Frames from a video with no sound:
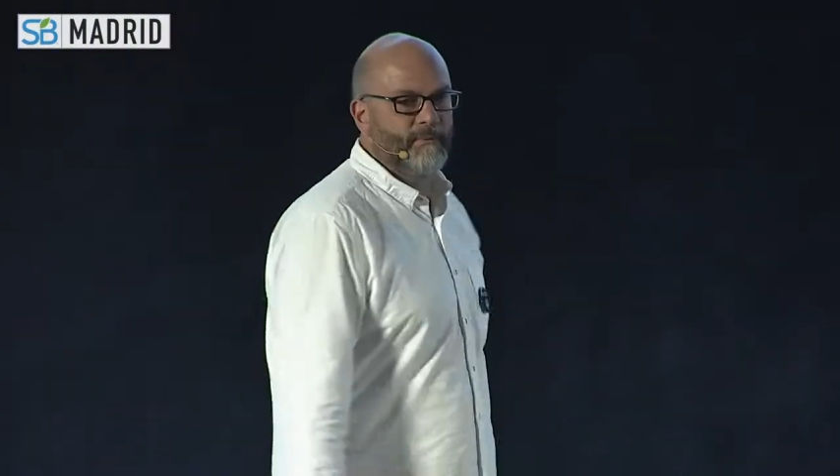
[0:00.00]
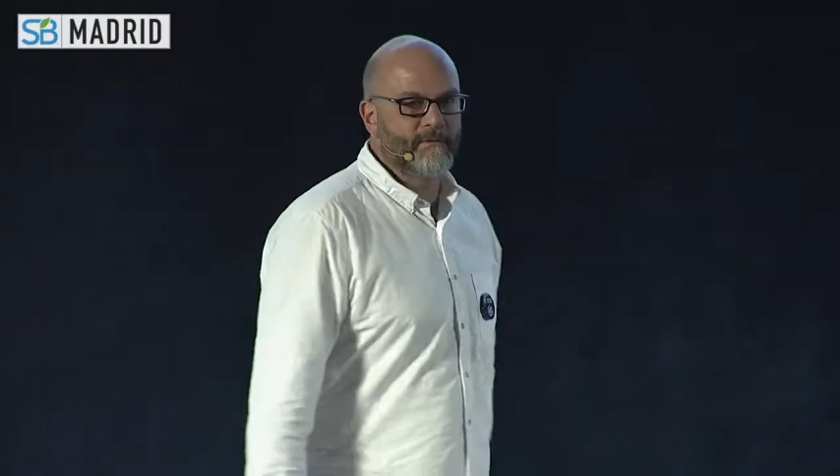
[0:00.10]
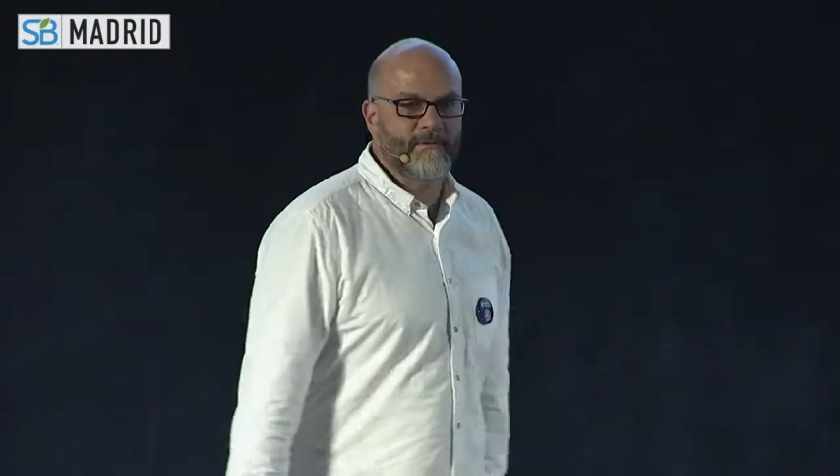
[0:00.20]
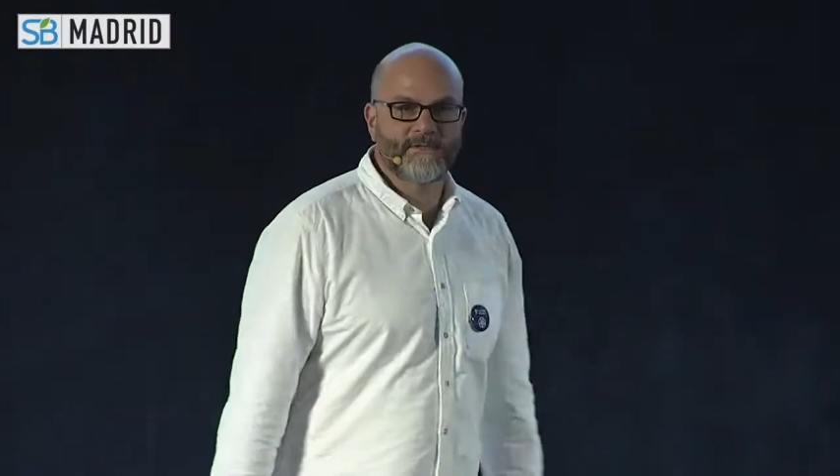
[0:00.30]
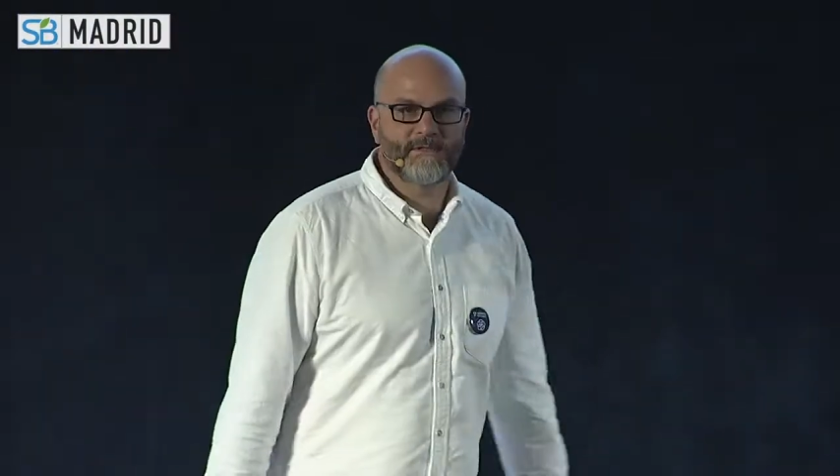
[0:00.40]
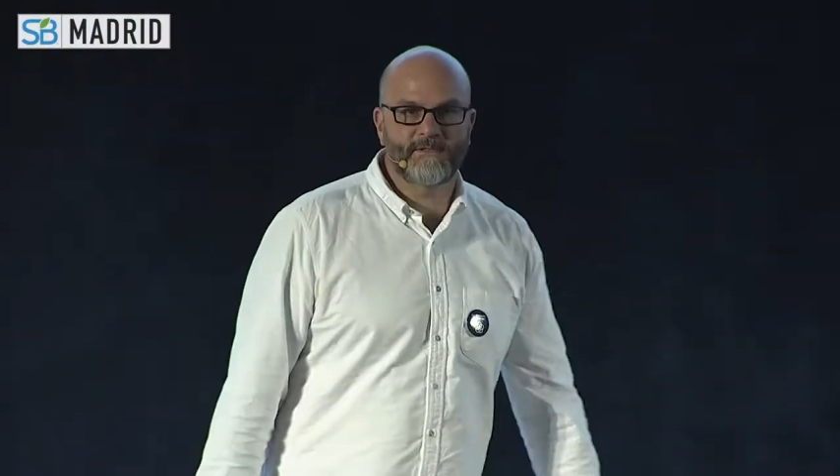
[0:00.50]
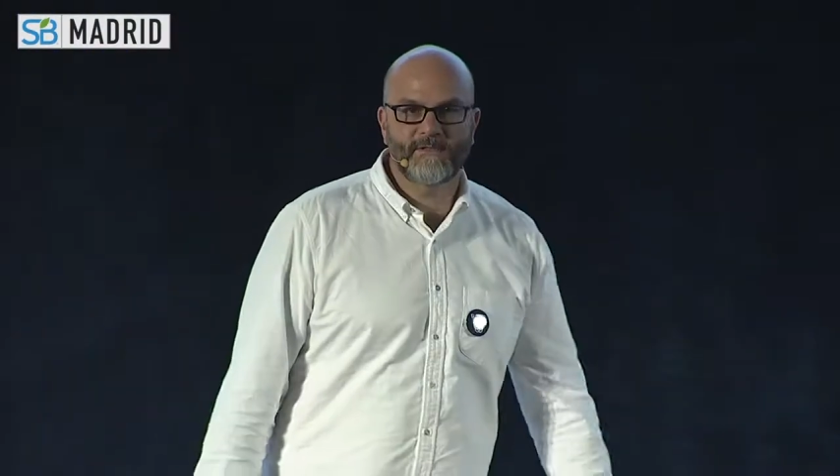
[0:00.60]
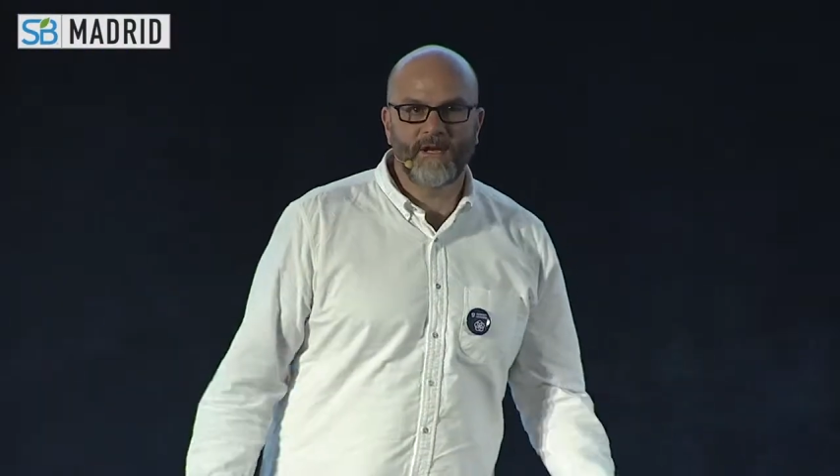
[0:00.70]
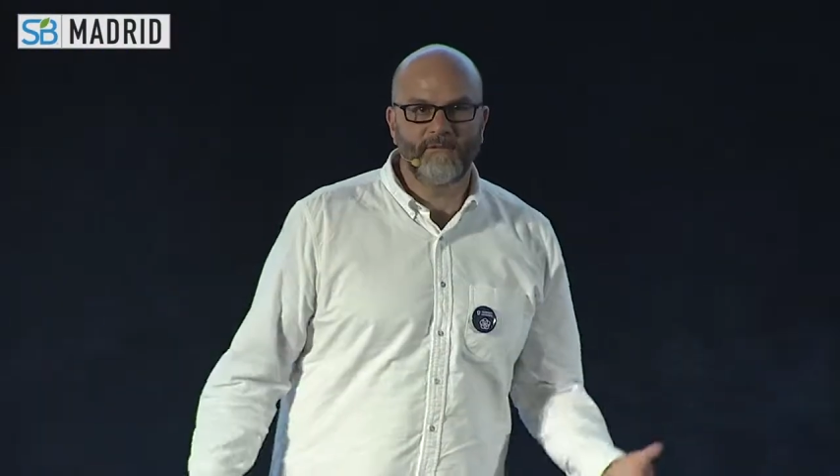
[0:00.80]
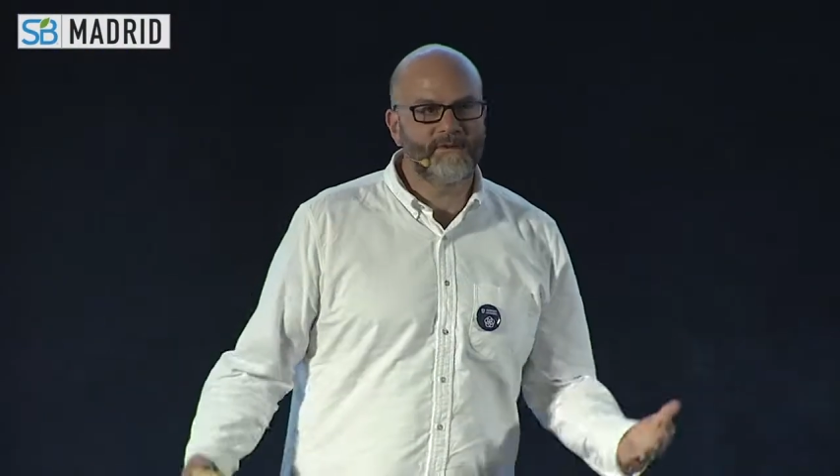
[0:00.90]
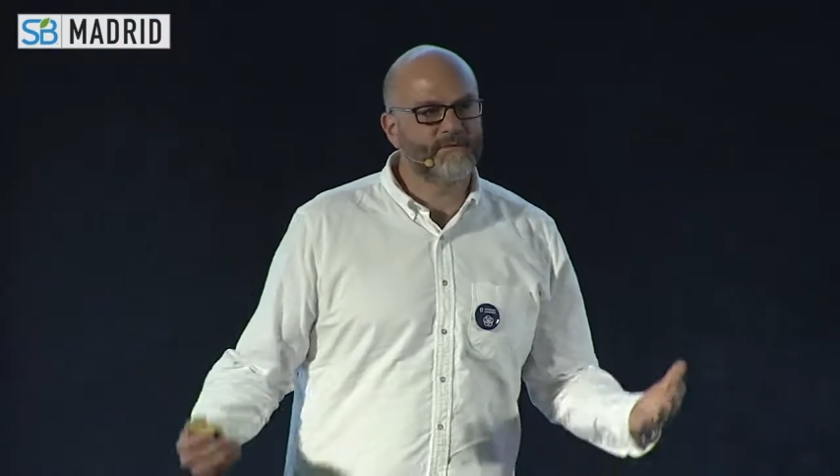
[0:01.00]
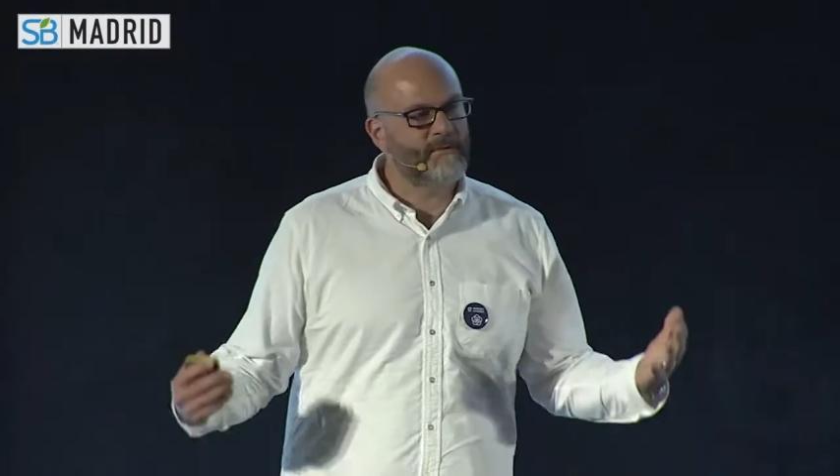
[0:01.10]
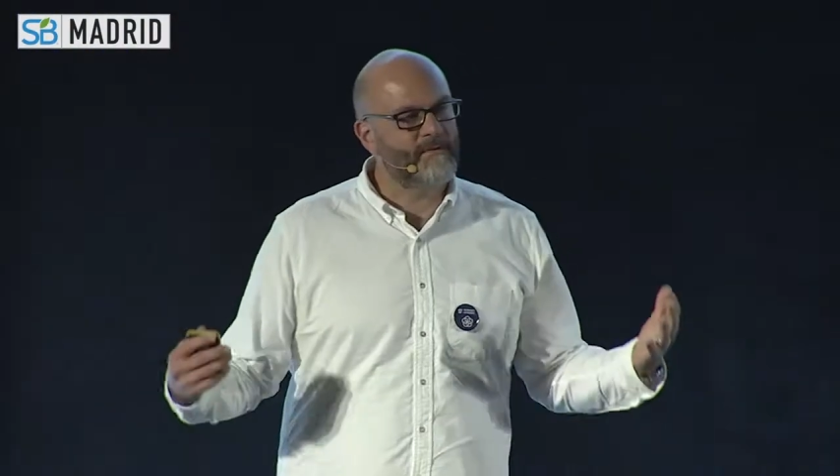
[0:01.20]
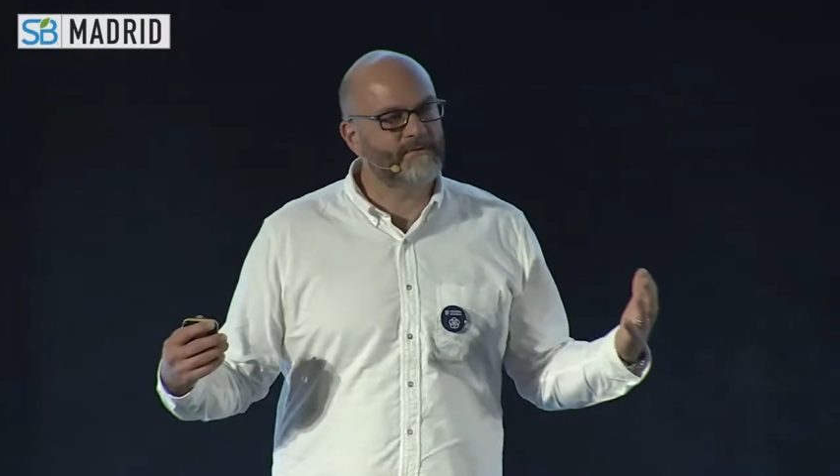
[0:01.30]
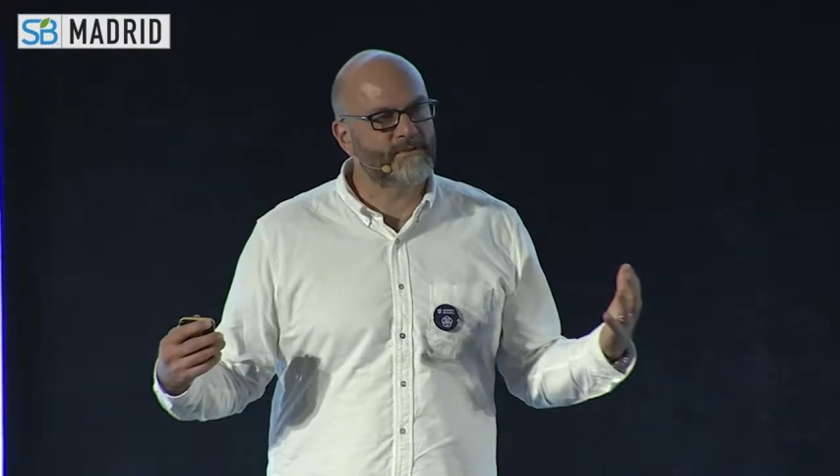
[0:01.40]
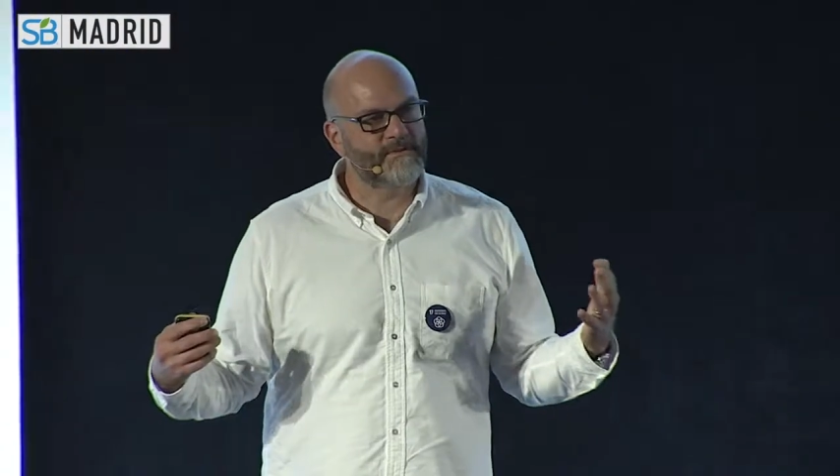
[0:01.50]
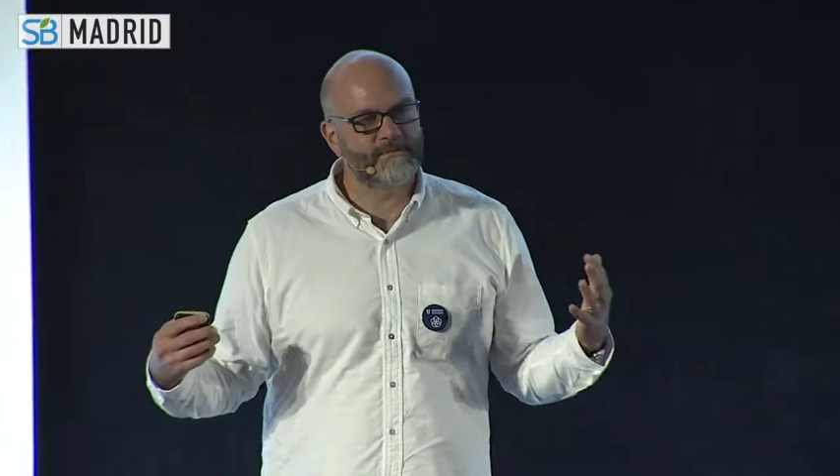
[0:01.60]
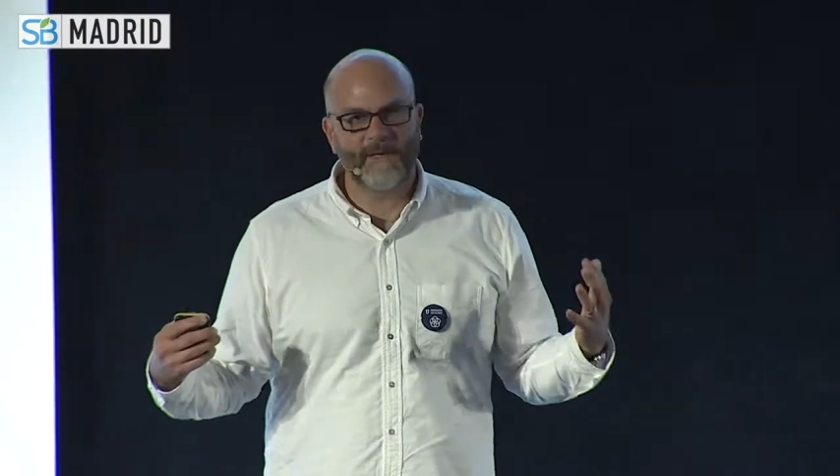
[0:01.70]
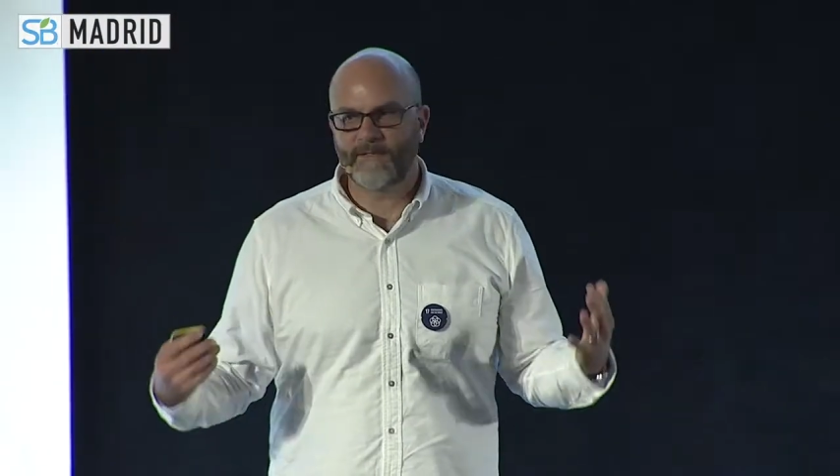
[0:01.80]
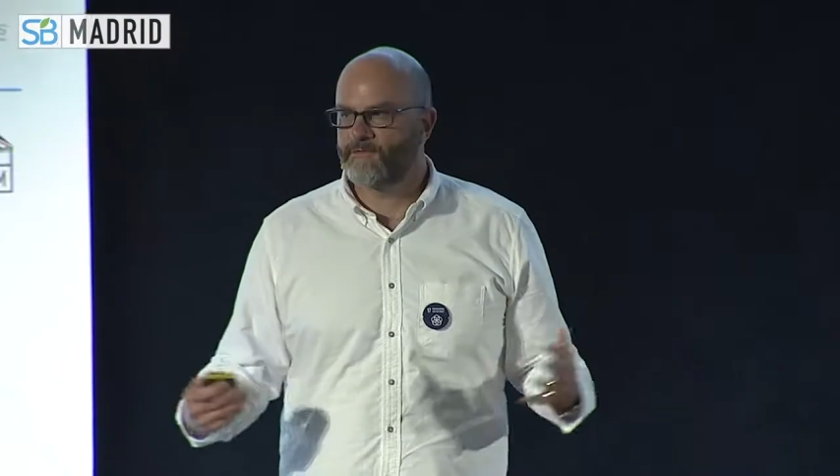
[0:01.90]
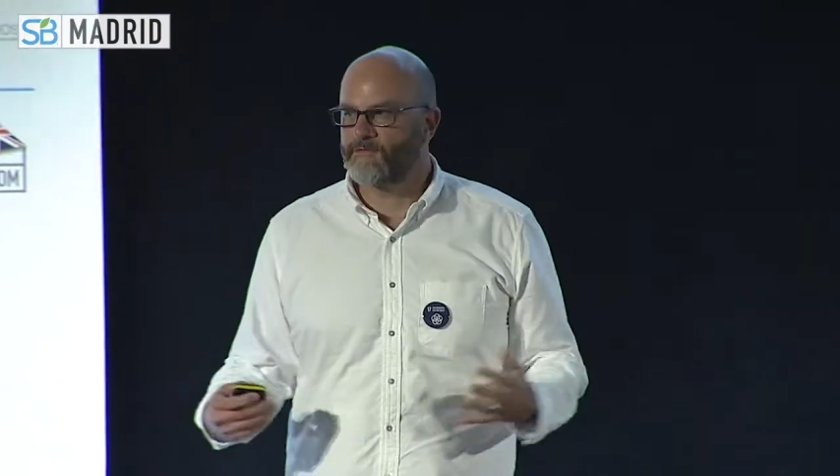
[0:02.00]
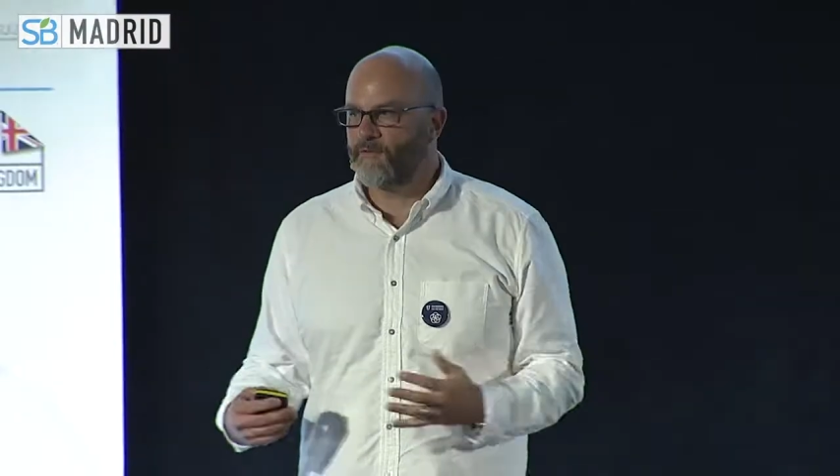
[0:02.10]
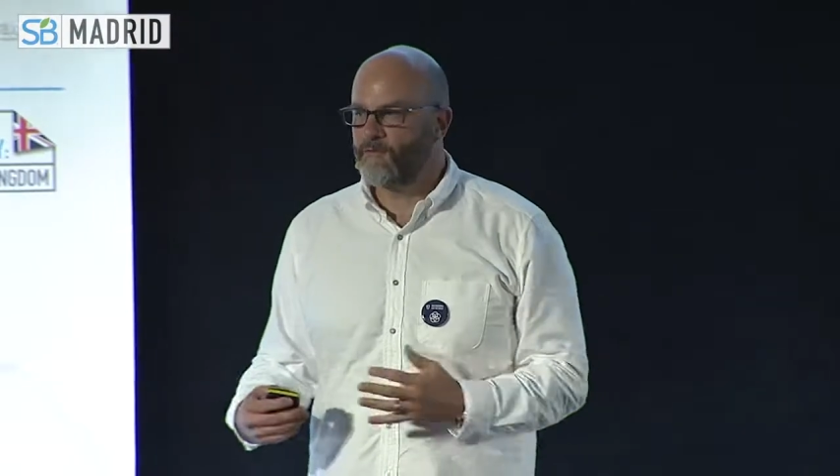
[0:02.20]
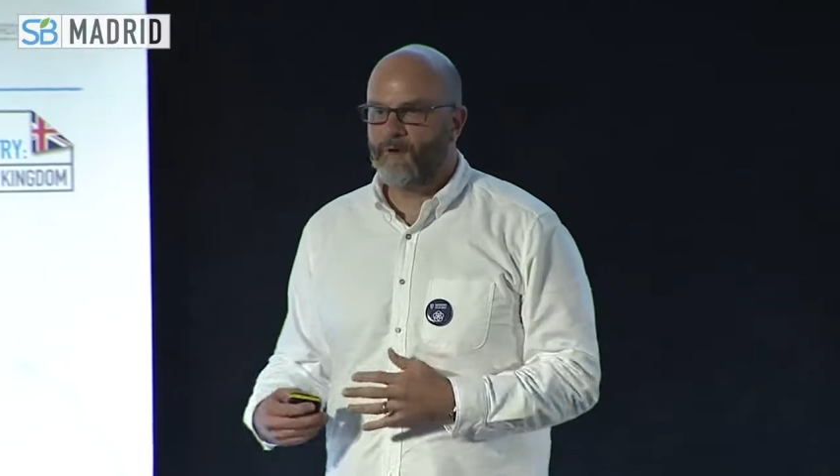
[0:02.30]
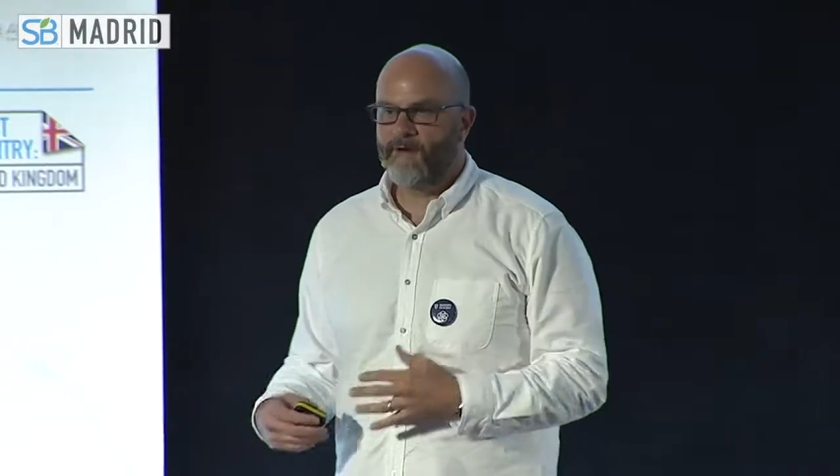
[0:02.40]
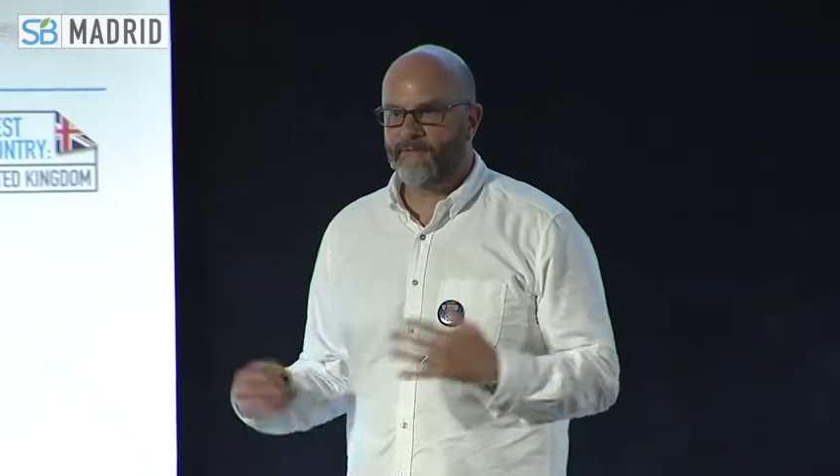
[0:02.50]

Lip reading: whether it's a service, whether it's a piece of software,